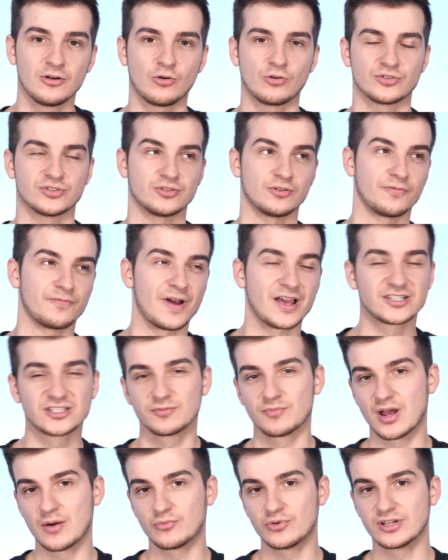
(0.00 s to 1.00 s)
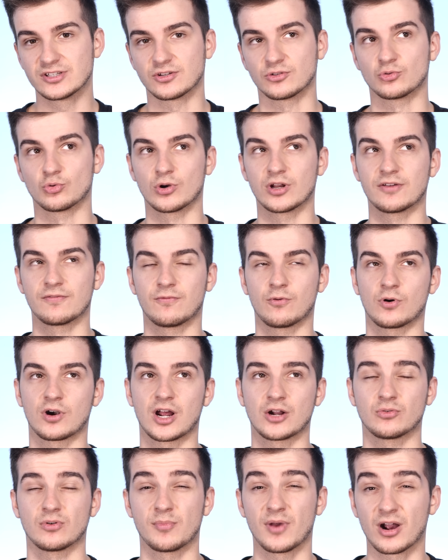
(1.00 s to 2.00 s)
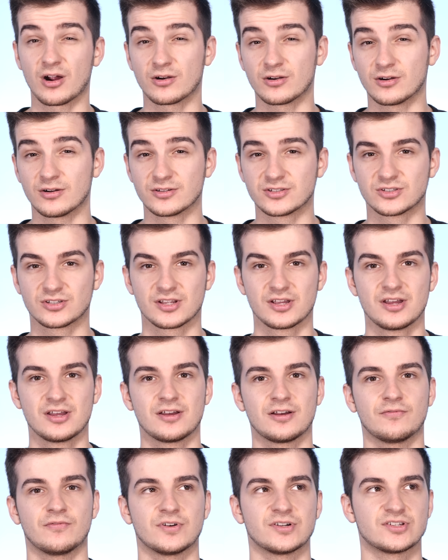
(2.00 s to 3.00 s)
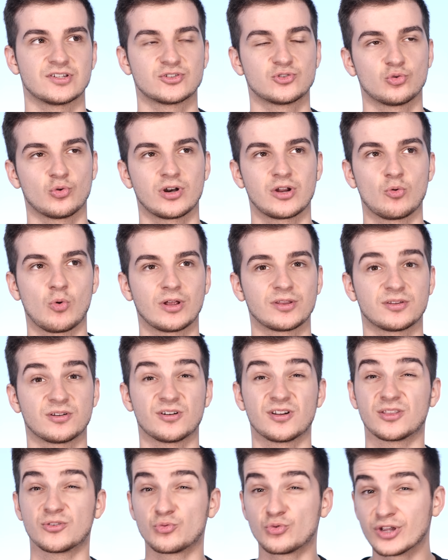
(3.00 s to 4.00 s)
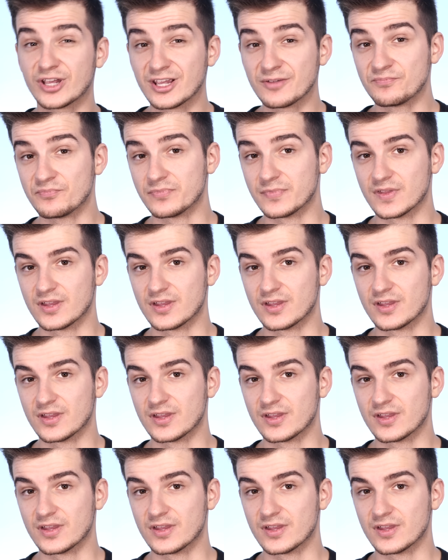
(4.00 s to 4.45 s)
Also faster memory, so 2400 megahertz versus 2133.